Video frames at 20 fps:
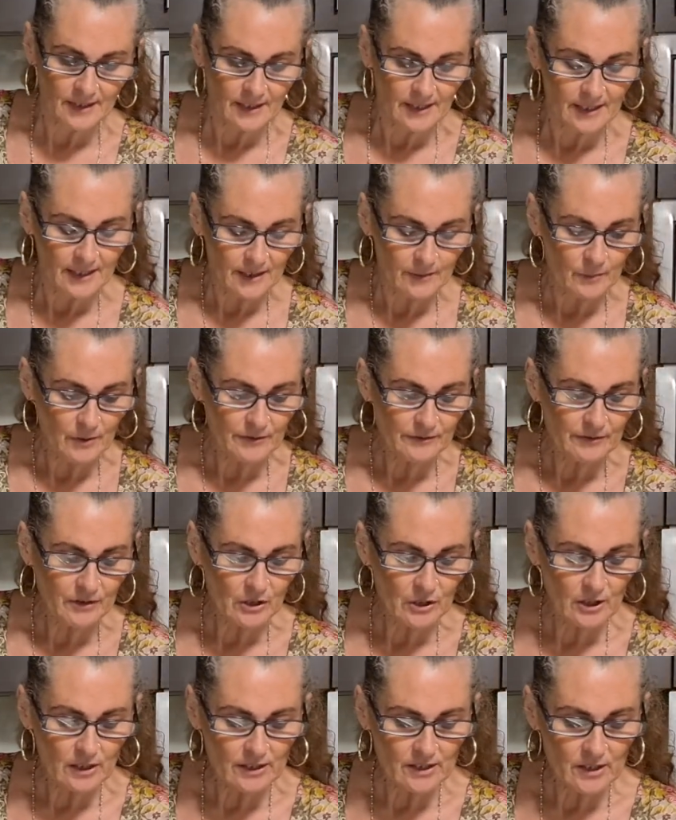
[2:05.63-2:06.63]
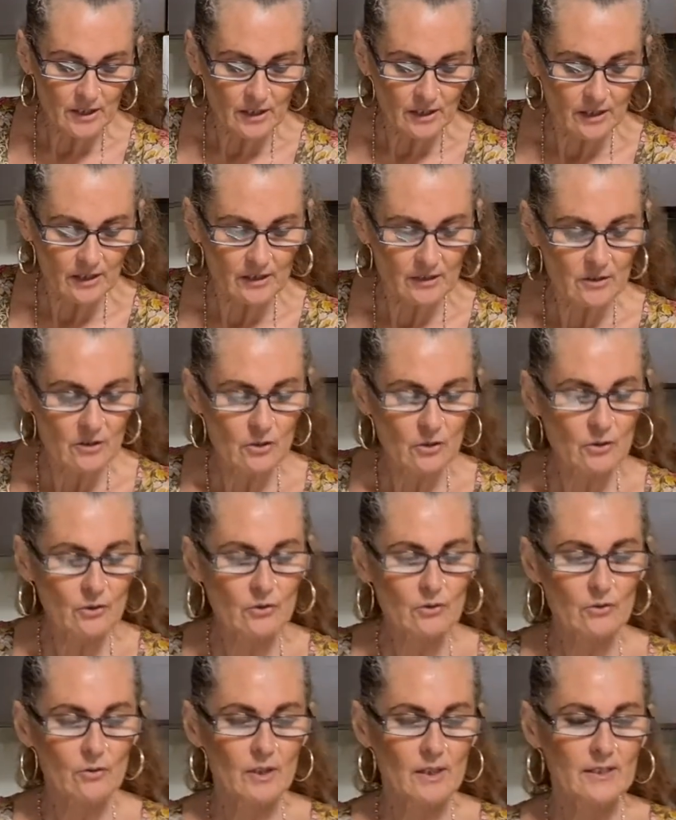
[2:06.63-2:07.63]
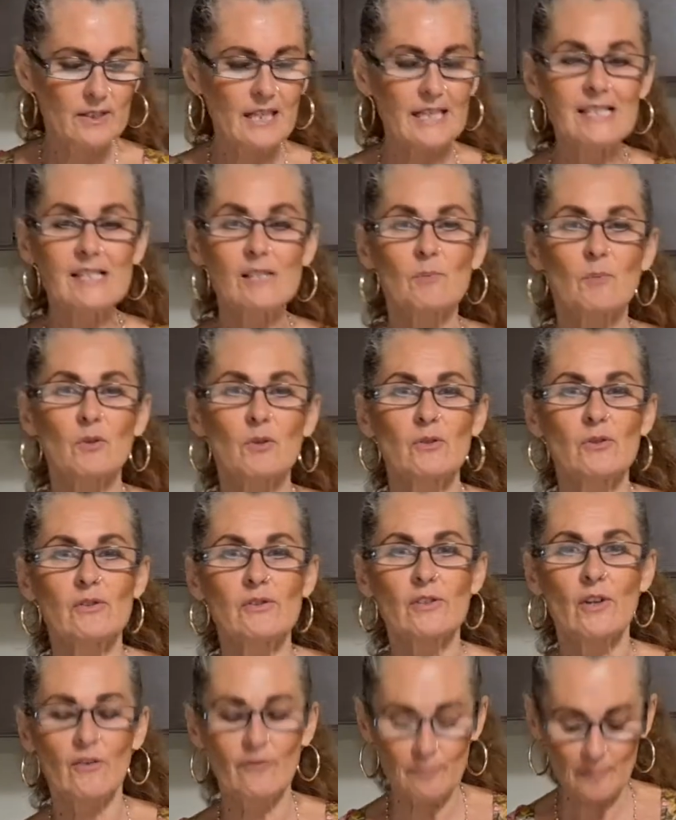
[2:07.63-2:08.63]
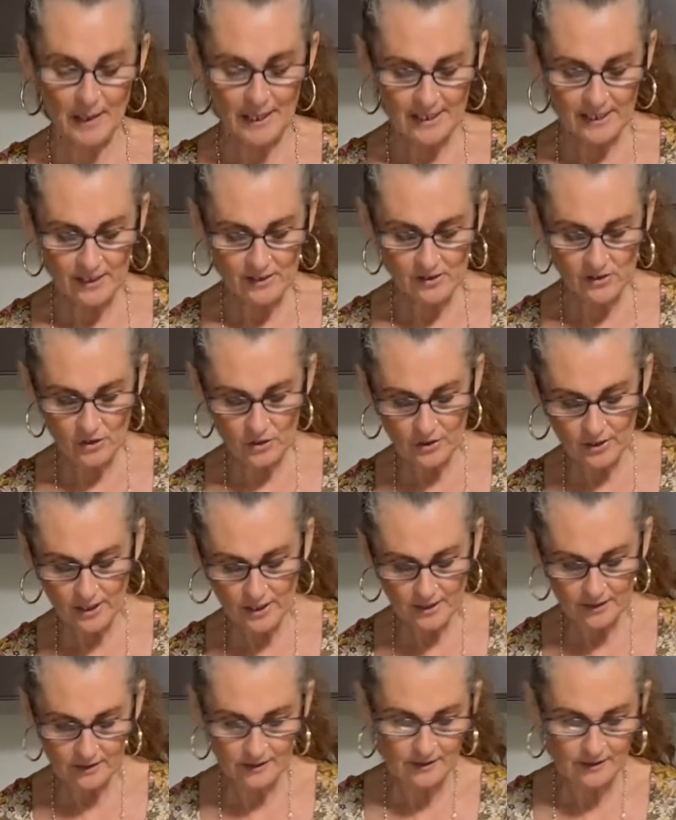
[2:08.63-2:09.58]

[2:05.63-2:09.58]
and we've got 2 teaspoons of baking soda